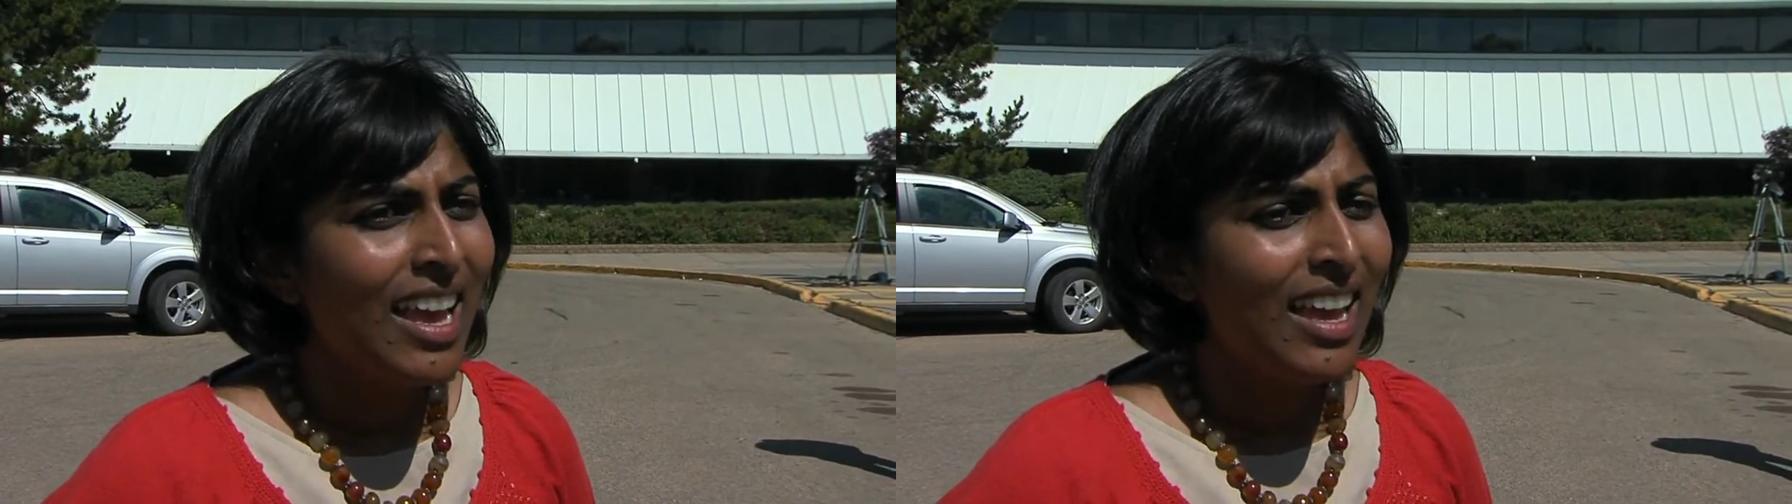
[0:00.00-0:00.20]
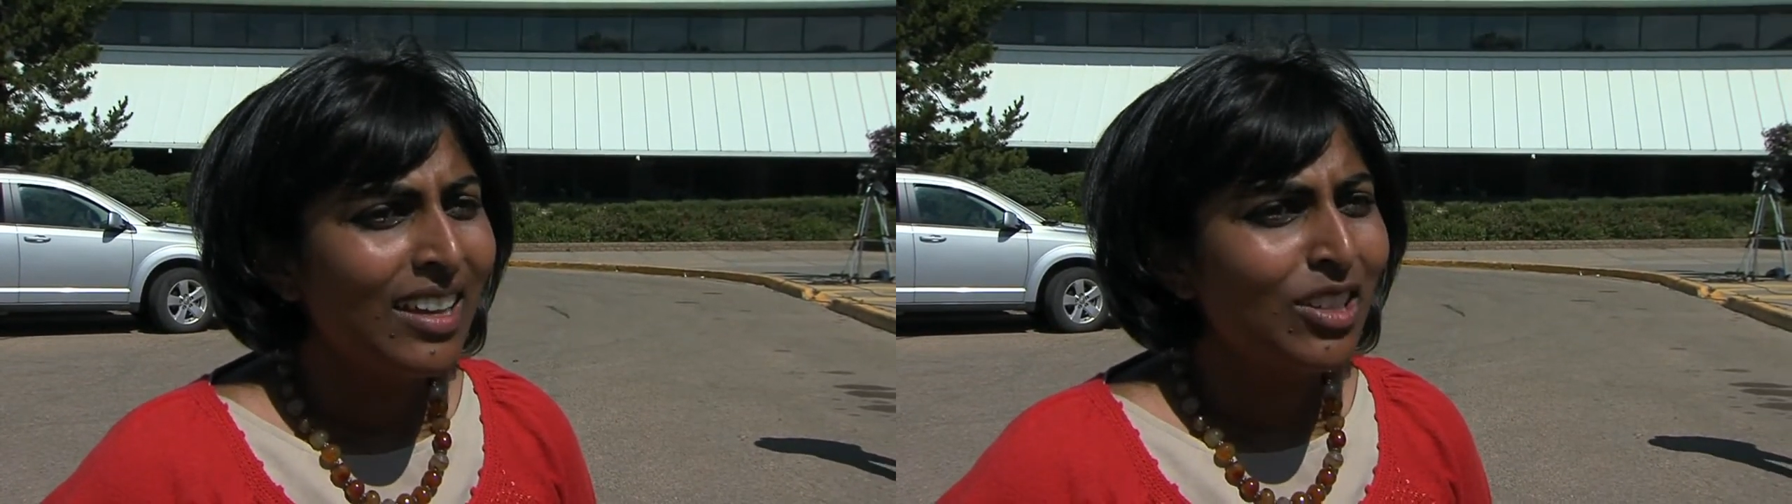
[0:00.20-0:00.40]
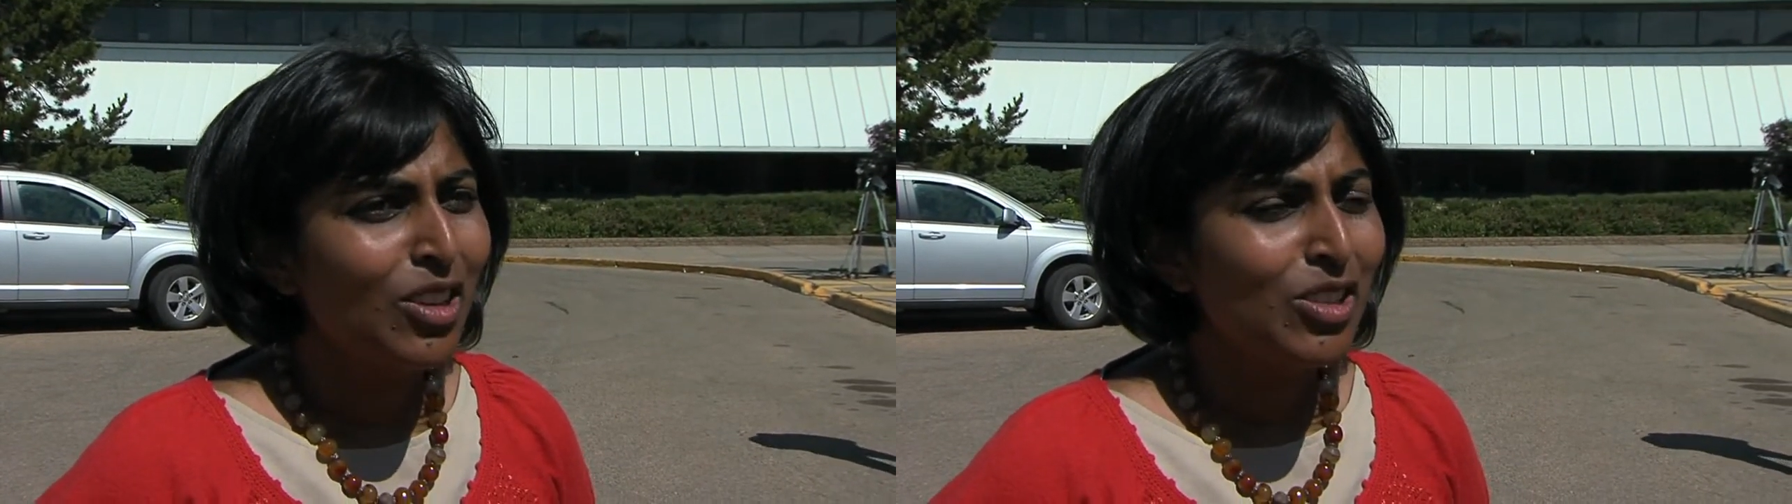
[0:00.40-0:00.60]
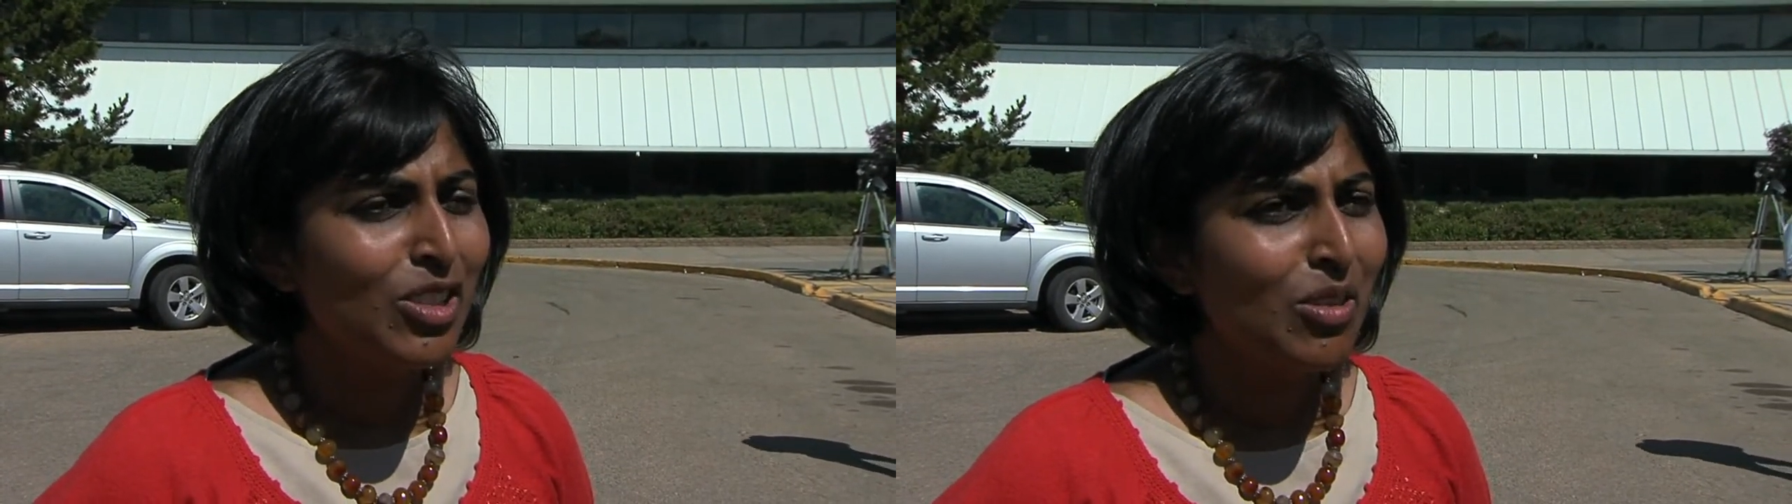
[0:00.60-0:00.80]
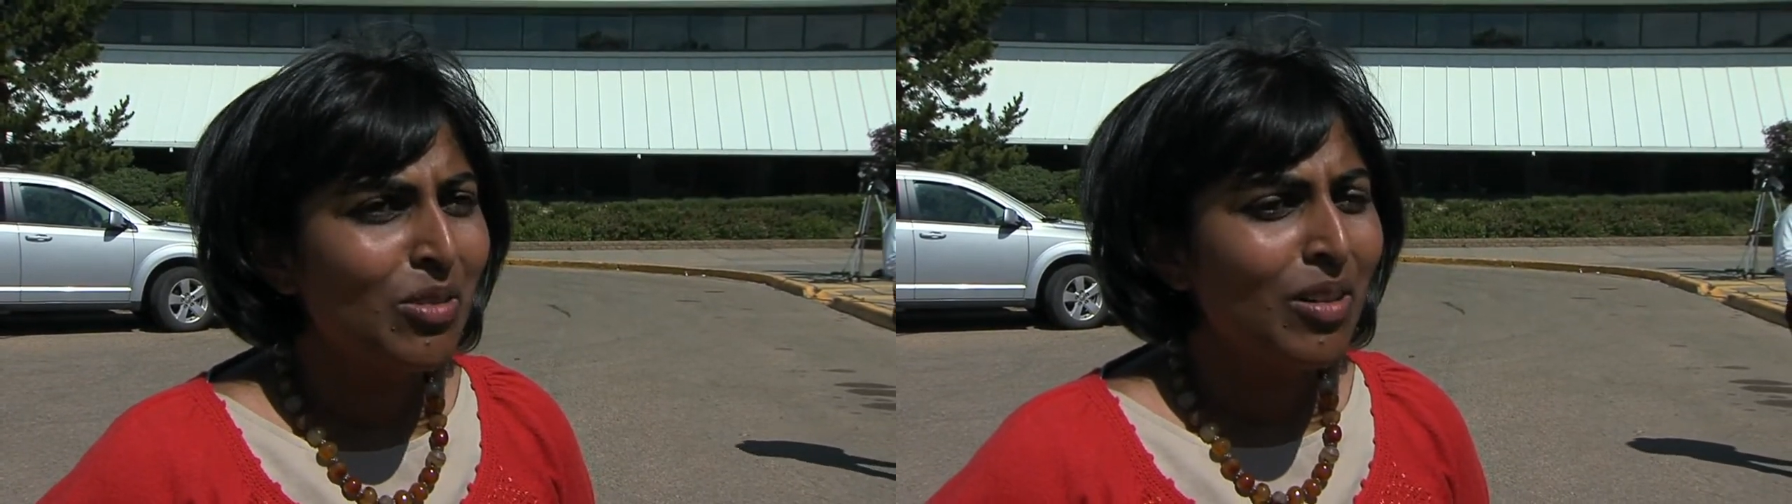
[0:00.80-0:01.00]
and
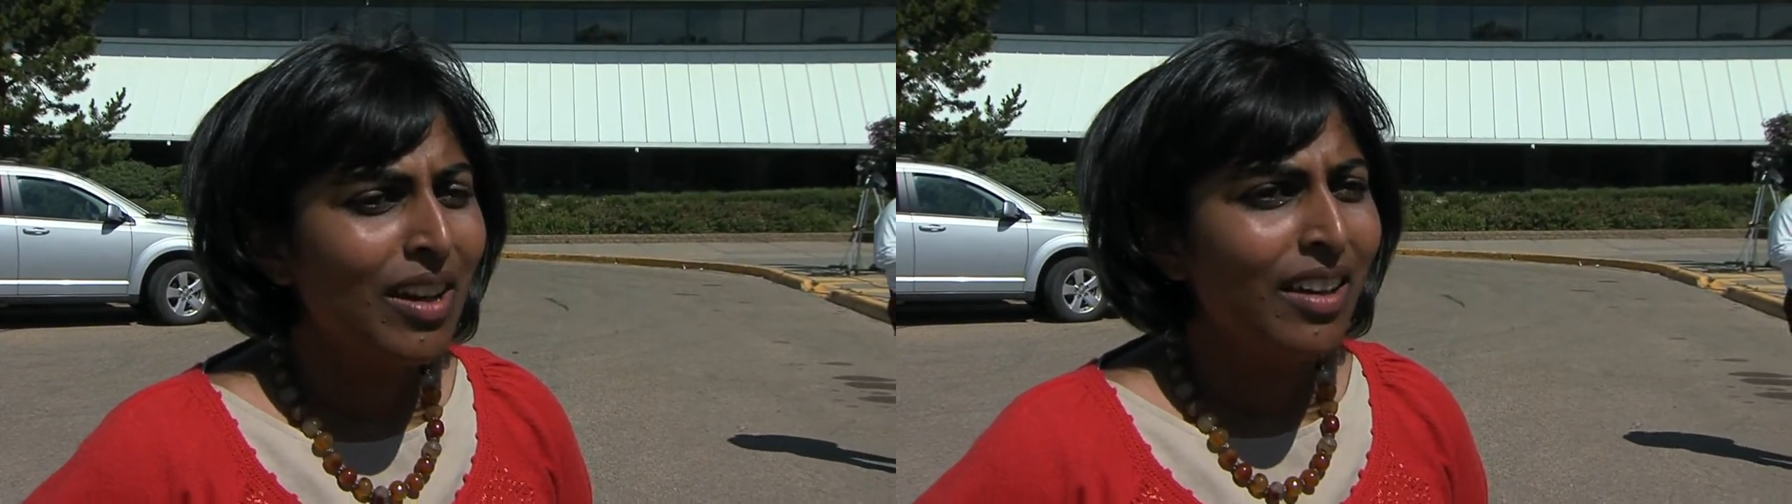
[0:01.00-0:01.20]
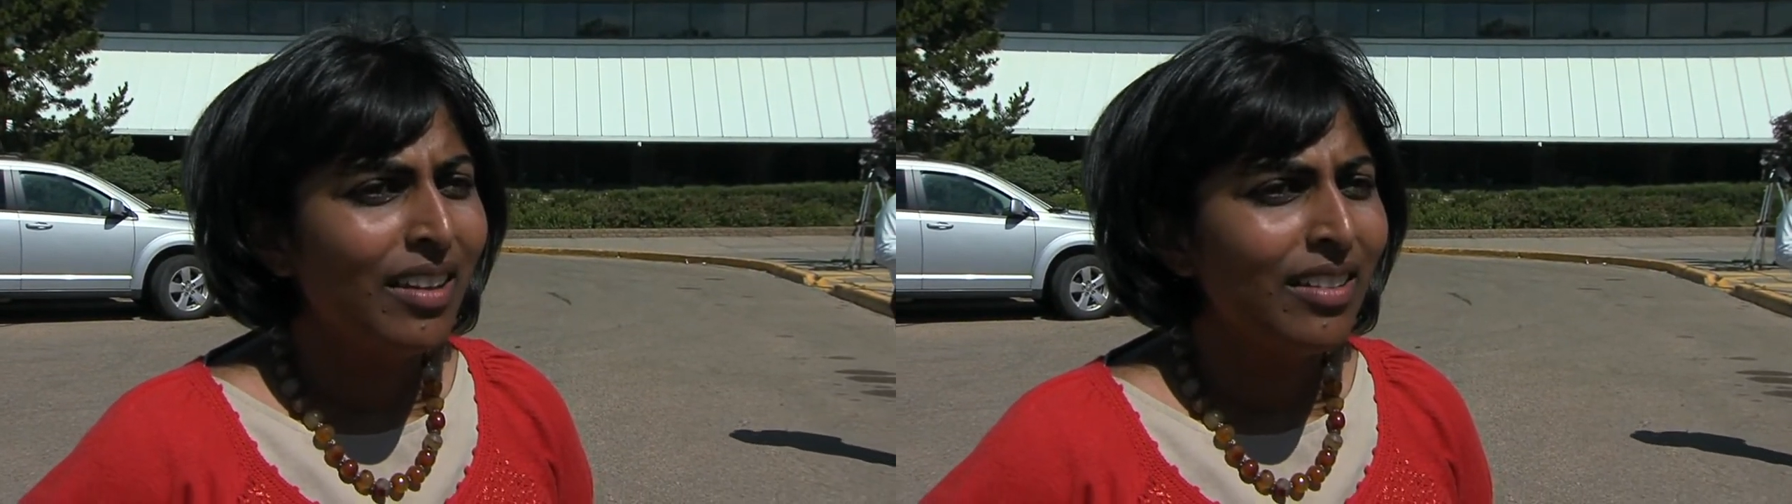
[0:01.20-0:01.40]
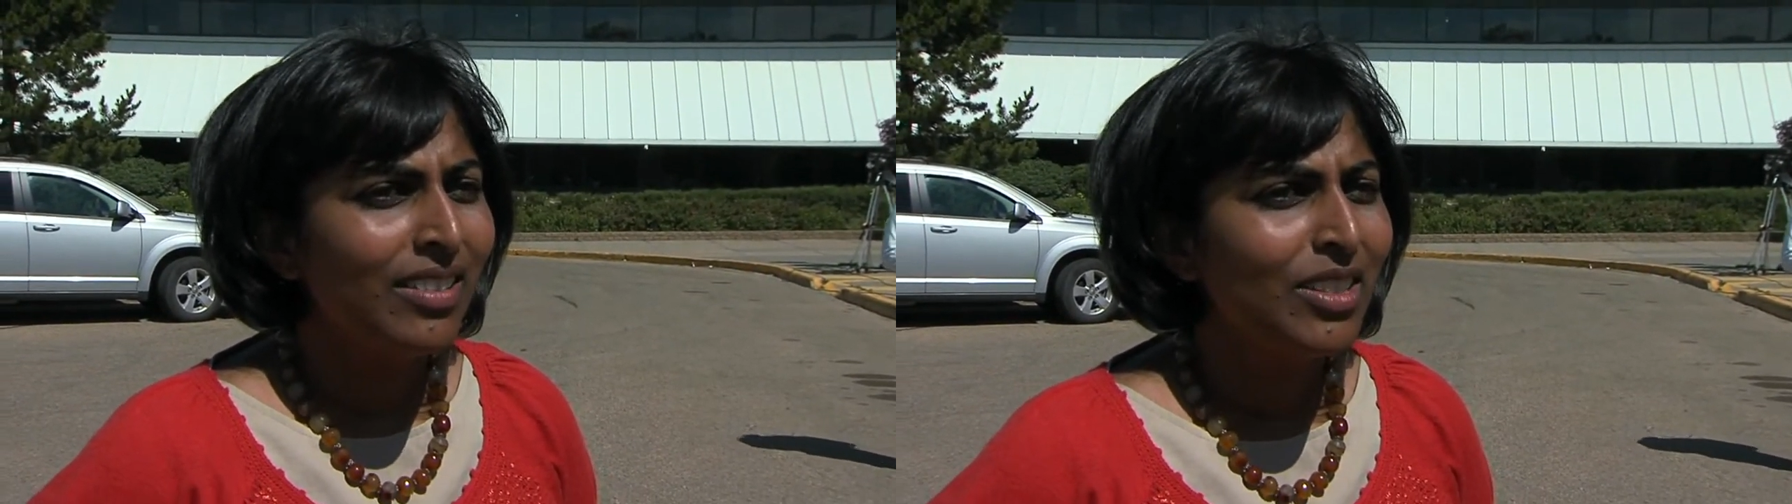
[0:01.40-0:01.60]
also uh,